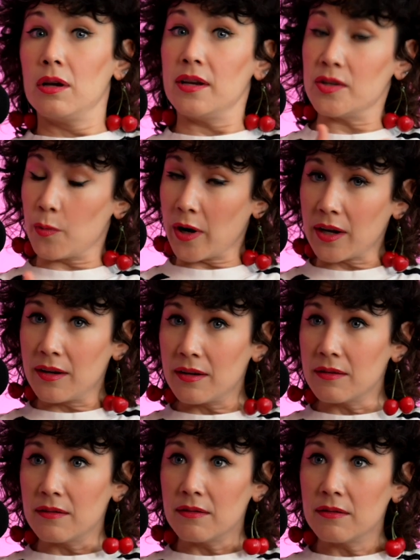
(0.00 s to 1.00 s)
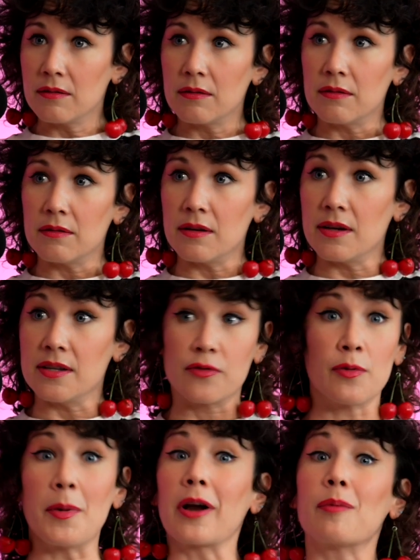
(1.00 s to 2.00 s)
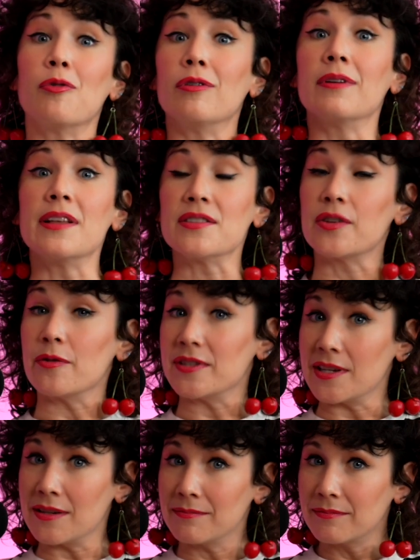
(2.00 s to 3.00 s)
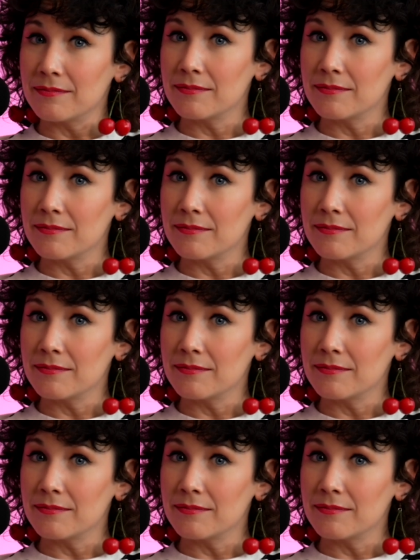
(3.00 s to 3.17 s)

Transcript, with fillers: his work is remarkable, and so is he.